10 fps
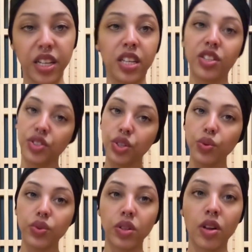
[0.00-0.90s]
It's
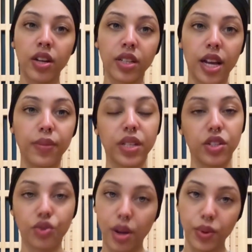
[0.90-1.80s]
used a lot of times in
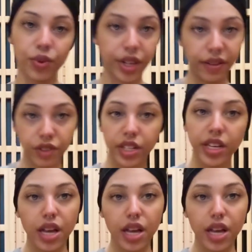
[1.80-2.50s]
trauma recovery,